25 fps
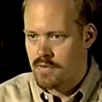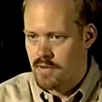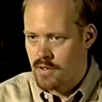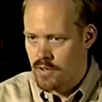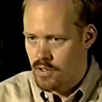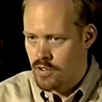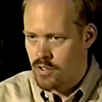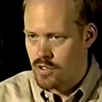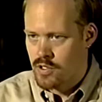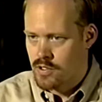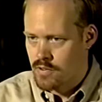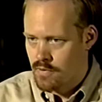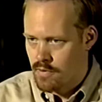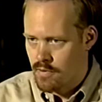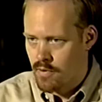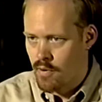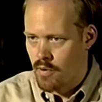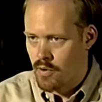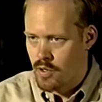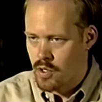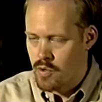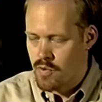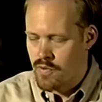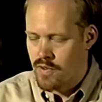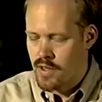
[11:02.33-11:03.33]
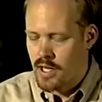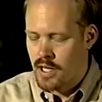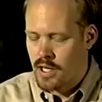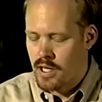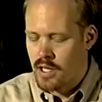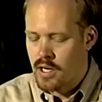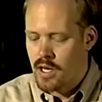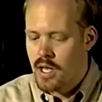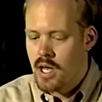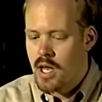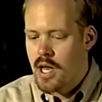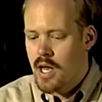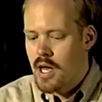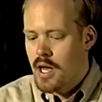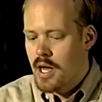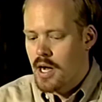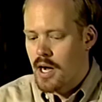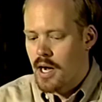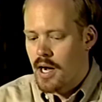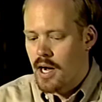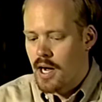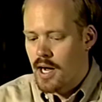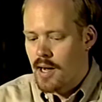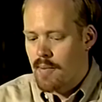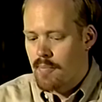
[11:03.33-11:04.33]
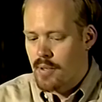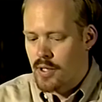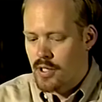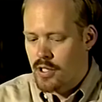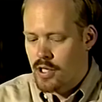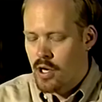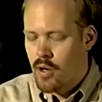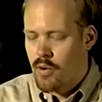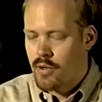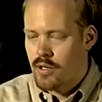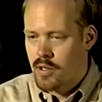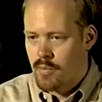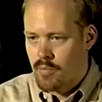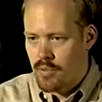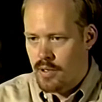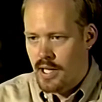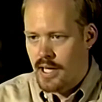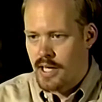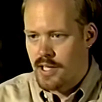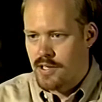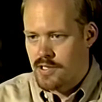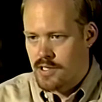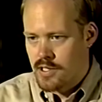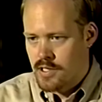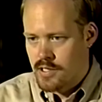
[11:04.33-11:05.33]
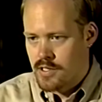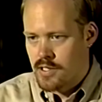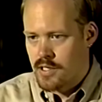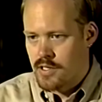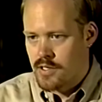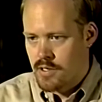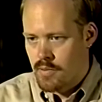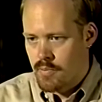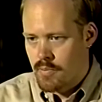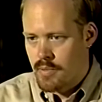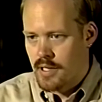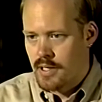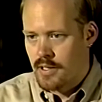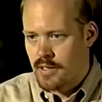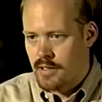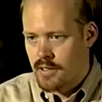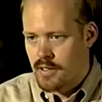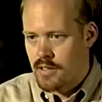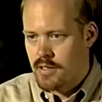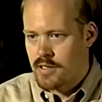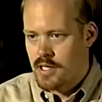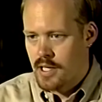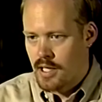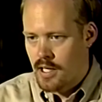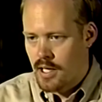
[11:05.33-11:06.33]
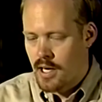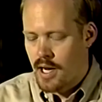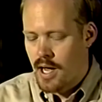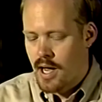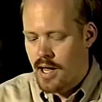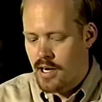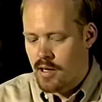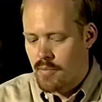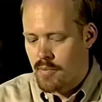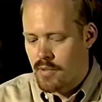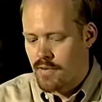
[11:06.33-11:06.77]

than to just throw a new thing in. But code compliance is the big ticket item.